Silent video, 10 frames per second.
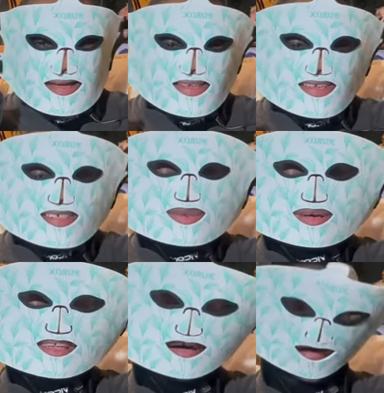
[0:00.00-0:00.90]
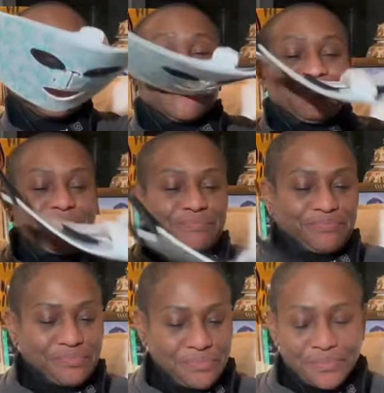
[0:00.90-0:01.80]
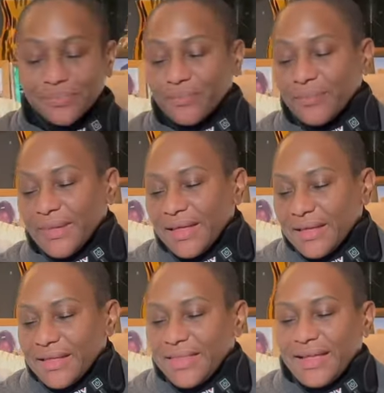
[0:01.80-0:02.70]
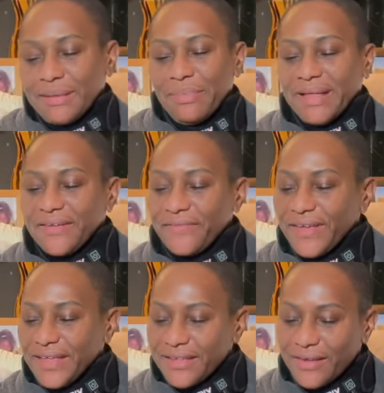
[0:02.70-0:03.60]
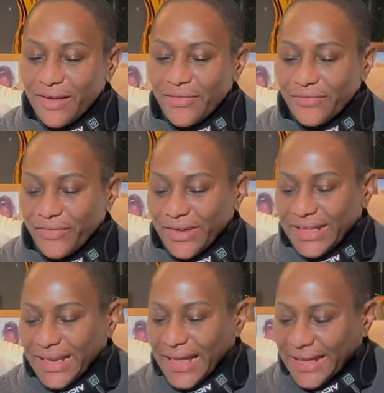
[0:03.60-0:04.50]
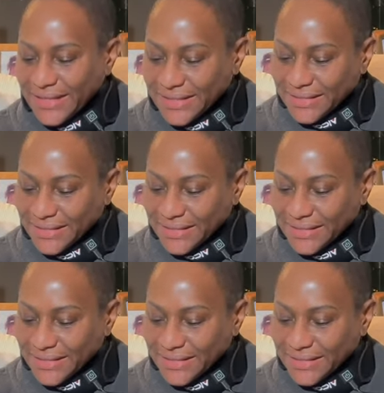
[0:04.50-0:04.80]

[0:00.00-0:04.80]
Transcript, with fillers: this one off. Now the benefit of green light